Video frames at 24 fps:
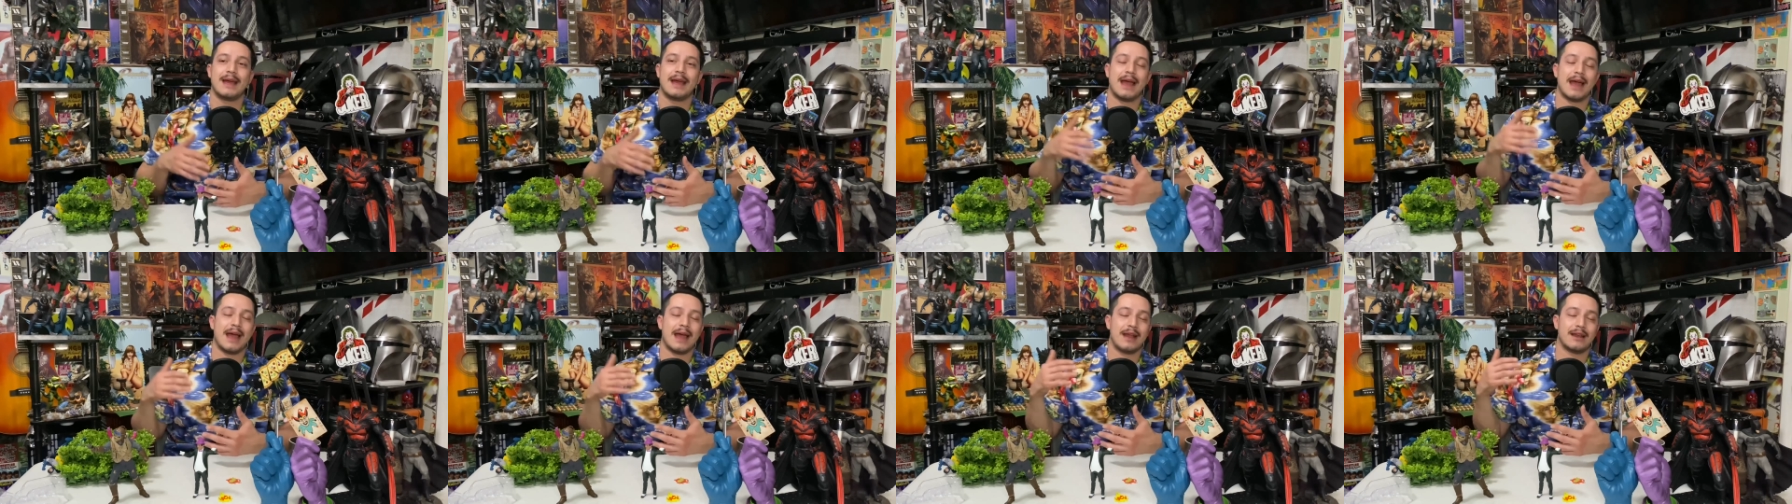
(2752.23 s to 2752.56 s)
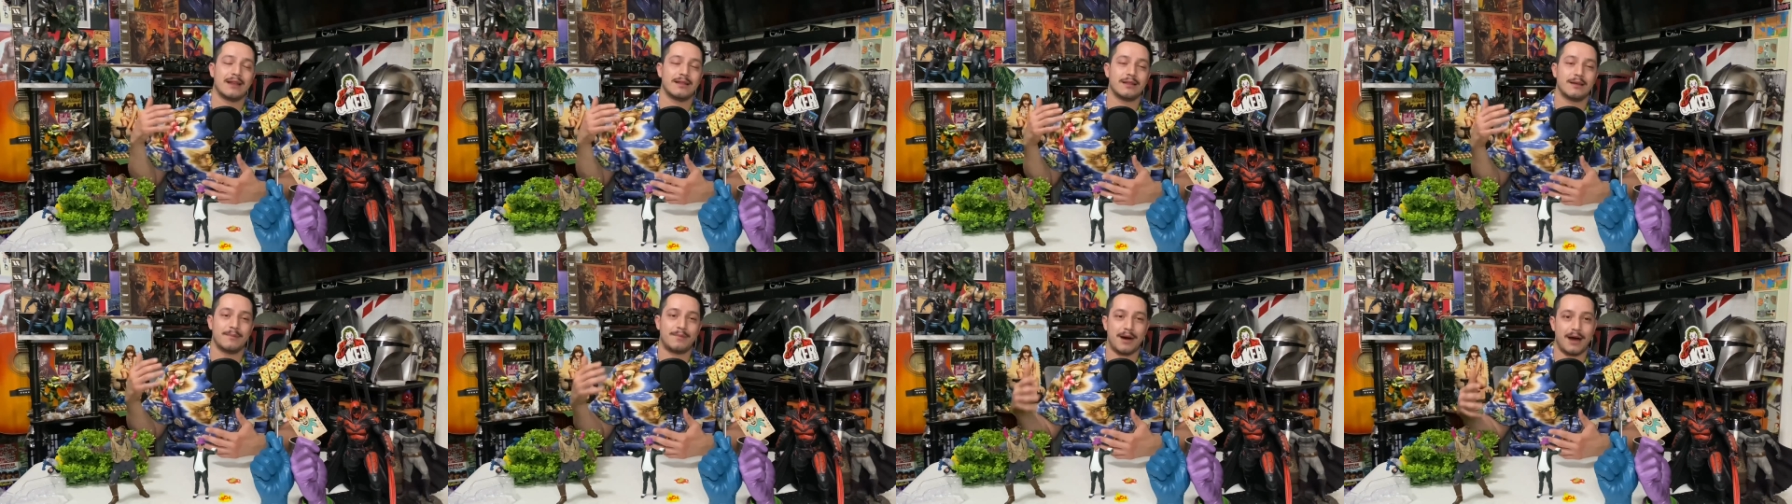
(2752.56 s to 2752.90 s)

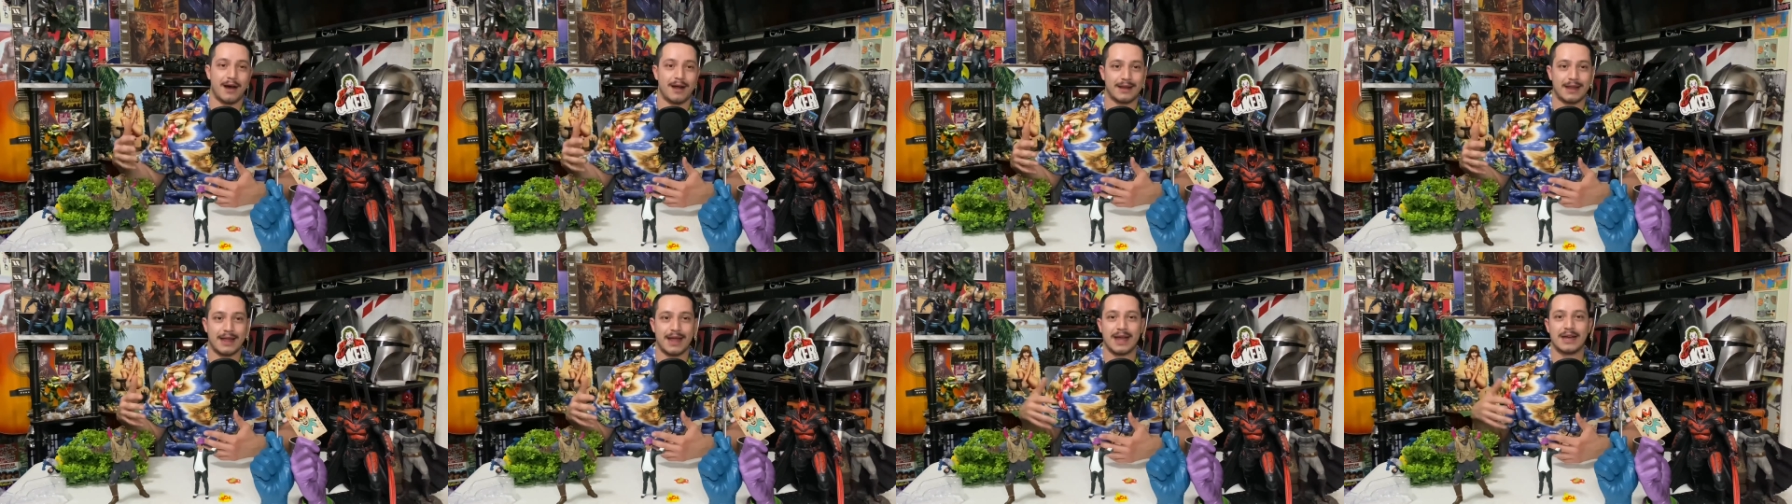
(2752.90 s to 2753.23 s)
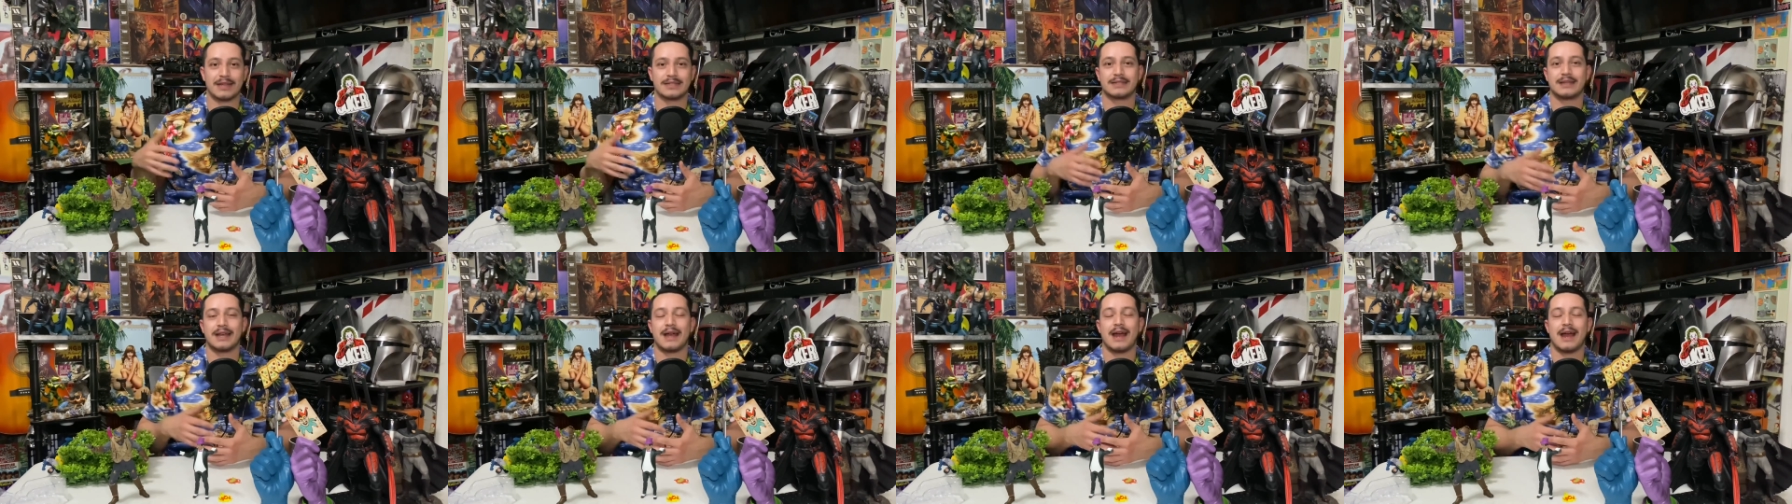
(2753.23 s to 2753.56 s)
and the
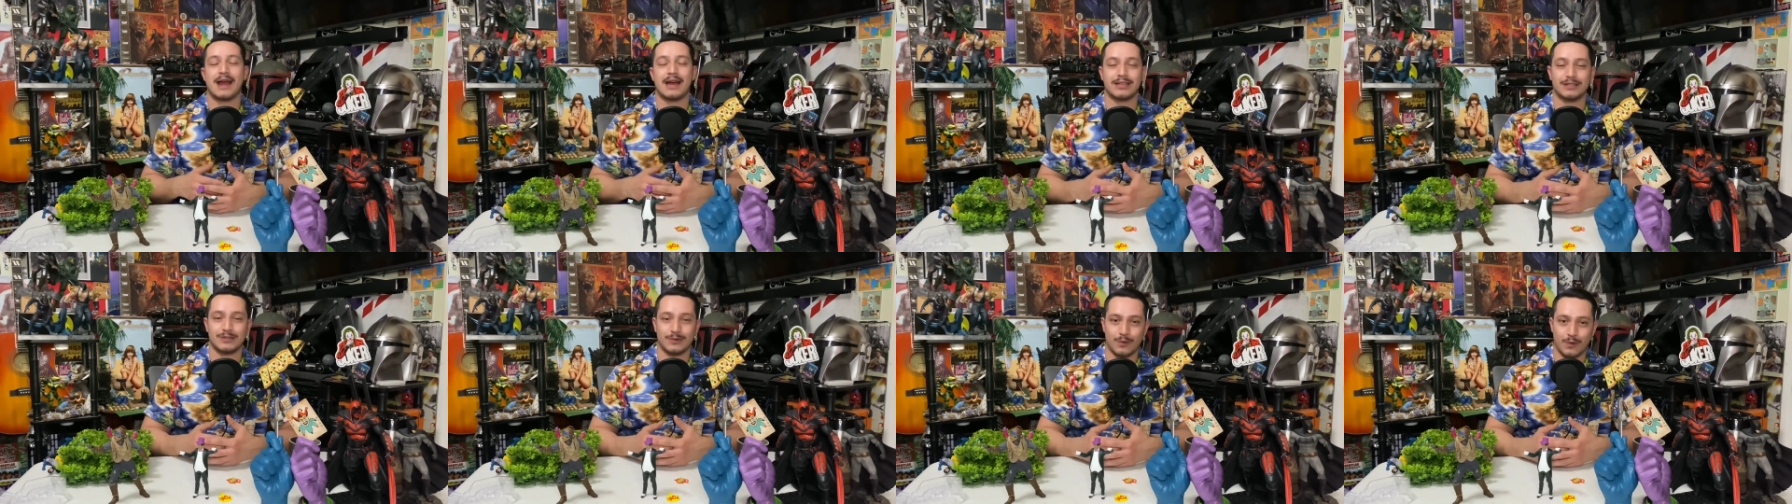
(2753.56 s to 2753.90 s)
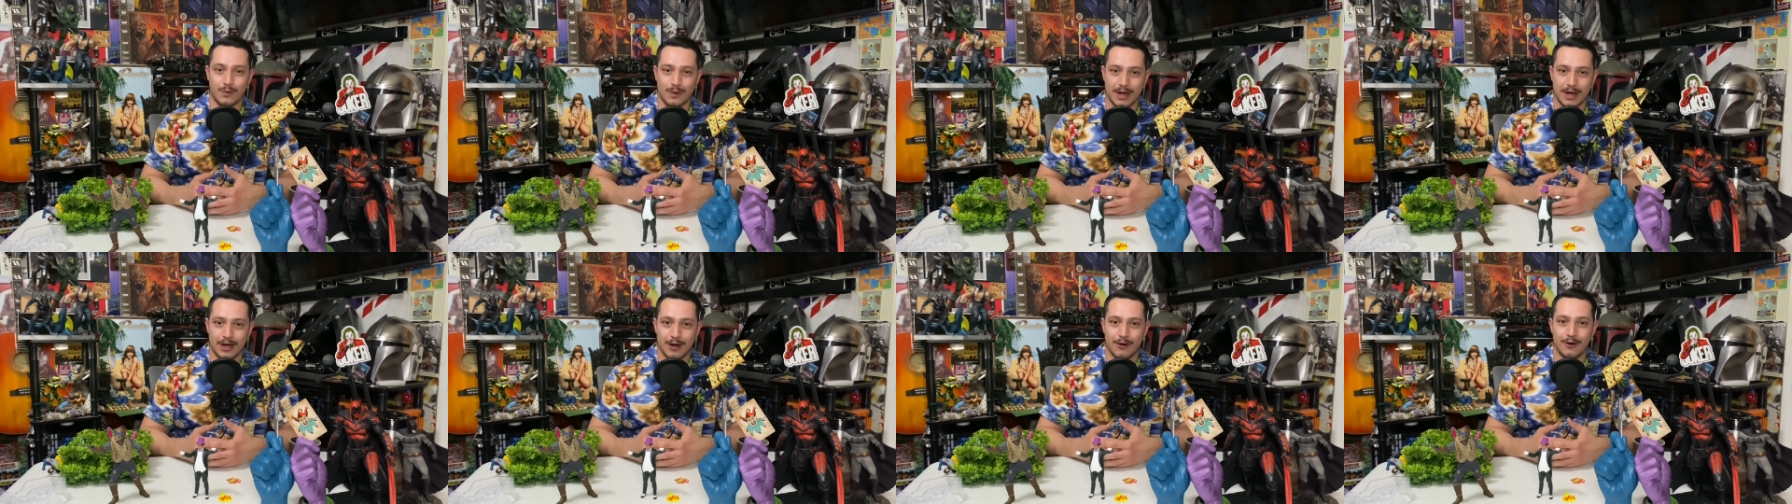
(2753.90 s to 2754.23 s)
podcast as
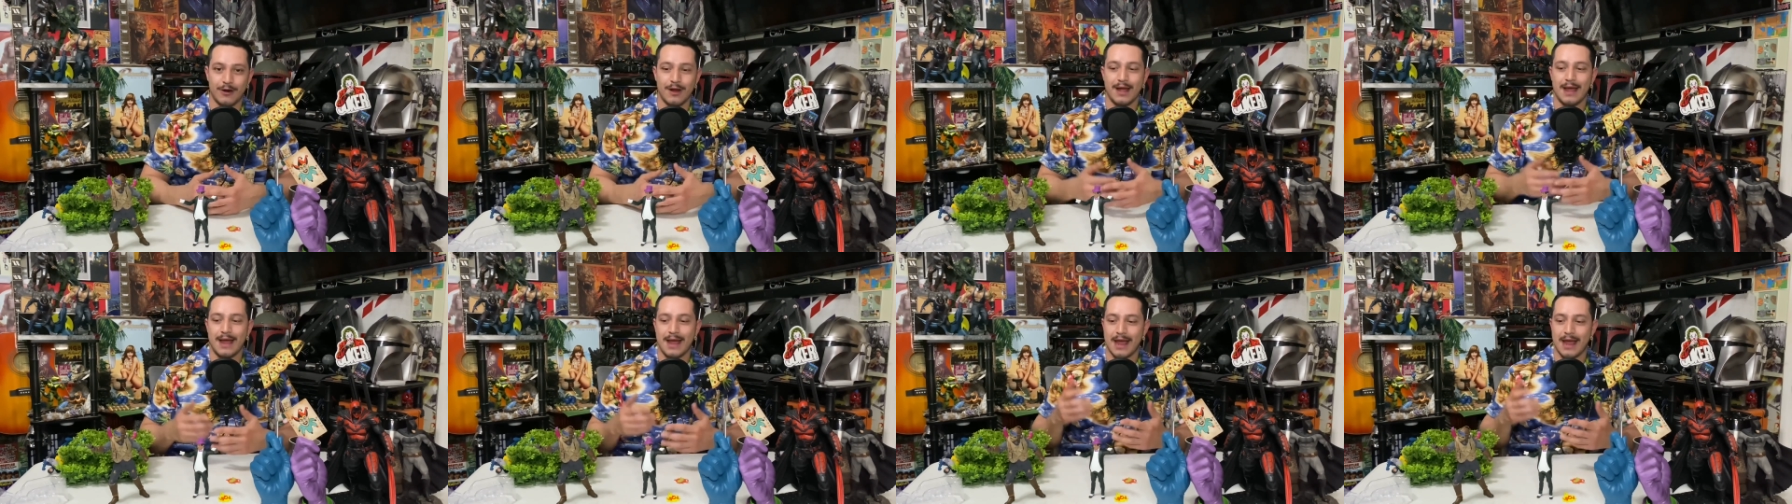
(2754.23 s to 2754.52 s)
well.